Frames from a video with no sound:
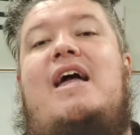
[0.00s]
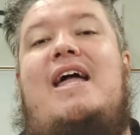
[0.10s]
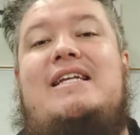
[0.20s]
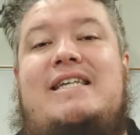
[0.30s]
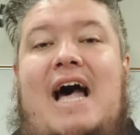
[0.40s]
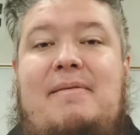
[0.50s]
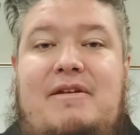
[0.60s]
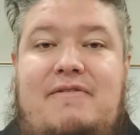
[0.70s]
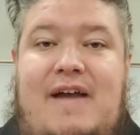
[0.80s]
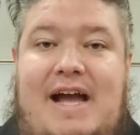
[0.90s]
in a
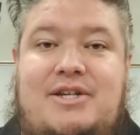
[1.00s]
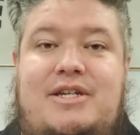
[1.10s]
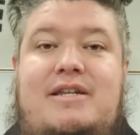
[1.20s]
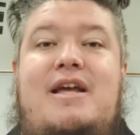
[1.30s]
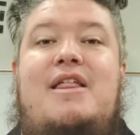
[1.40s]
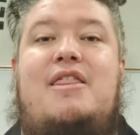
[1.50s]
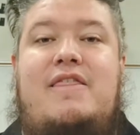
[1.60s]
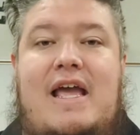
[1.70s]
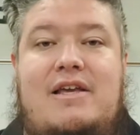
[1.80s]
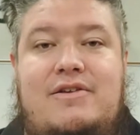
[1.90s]
timely fashion.
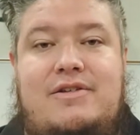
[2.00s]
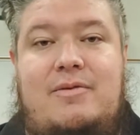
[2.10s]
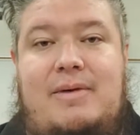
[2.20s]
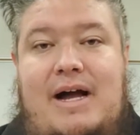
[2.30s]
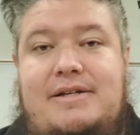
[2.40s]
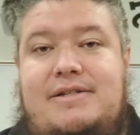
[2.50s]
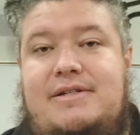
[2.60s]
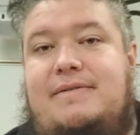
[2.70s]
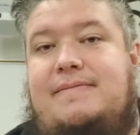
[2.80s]
Thank you so much.